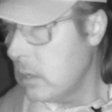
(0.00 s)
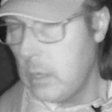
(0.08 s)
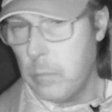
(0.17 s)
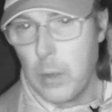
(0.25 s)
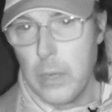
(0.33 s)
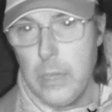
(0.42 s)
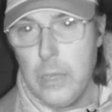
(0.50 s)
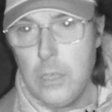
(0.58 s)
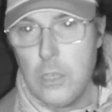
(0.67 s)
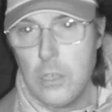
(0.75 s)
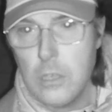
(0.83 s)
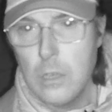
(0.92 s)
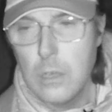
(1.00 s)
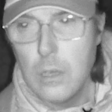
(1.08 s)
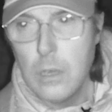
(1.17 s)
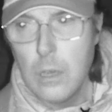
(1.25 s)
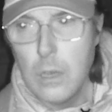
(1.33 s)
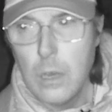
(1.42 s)
could you please
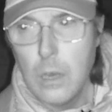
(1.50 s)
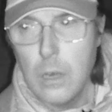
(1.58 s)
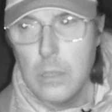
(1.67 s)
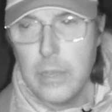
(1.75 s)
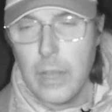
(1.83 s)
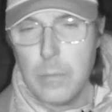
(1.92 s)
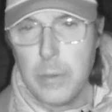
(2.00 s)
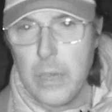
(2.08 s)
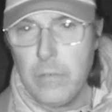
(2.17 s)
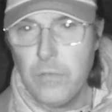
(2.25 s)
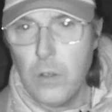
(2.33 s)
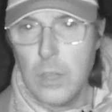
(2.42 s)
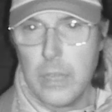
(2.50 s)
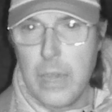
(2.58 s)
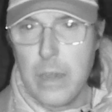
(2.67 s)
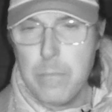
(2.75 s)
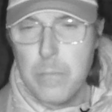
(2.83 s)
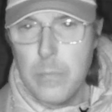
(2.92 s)
tell me your full
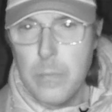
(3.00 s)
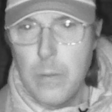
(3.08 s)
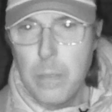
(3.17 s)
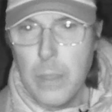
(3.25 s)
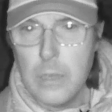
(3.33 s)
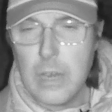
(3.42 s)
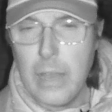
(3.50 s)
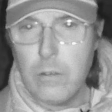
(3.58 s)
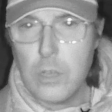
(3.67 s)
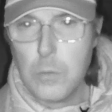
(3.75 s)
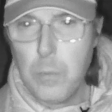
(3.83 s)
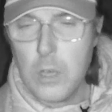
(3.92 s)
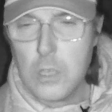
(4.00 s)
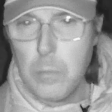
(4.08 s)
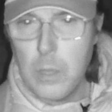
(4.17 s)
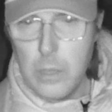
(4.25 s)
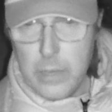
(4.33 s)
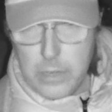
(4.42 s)
name as loud as
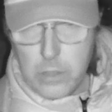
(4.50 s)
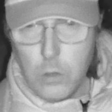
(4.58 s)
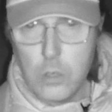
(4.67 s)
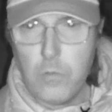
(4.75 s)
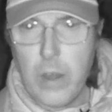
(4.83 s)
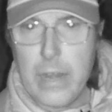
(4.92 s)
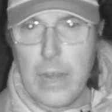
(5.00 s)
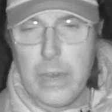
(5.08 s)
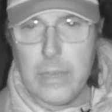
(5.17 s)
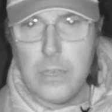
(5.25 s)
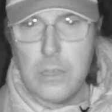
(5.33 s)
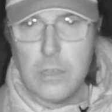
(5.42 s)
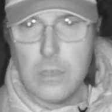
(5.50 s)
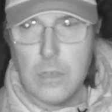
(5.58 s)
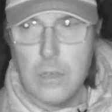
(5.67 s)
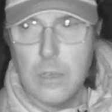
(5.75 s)
possible into those red lights?